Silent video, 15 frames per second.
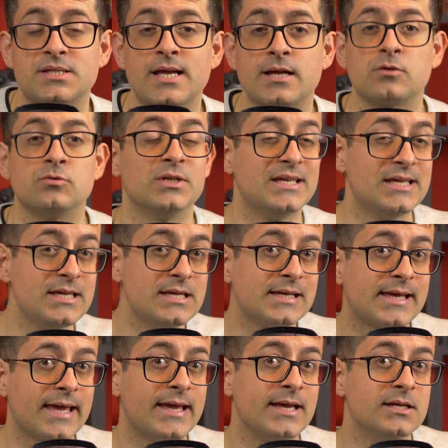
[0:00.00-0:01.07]
second,
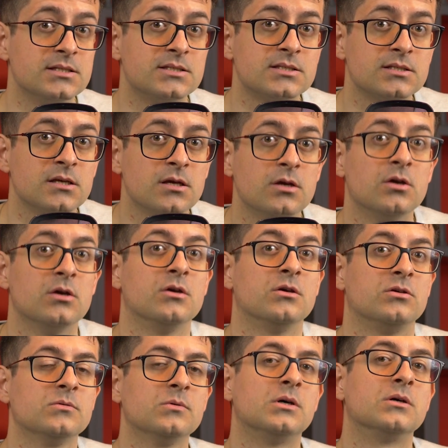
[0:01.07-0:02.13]
in case
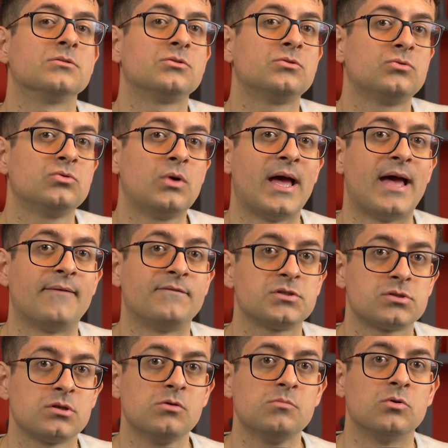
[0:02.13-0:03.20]
you want to have the
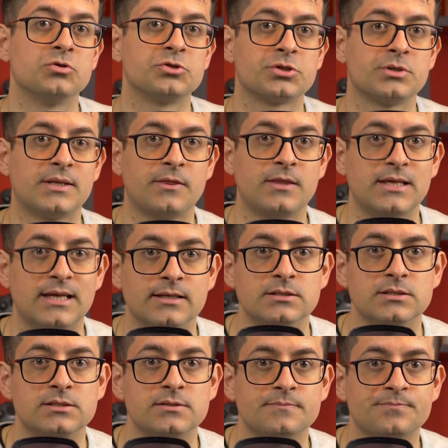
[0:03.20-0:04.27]
slow motion at the
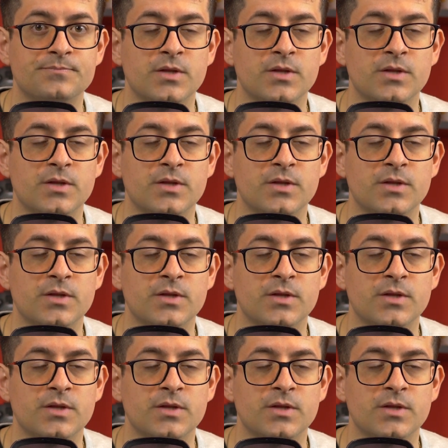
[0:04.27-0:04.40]
end.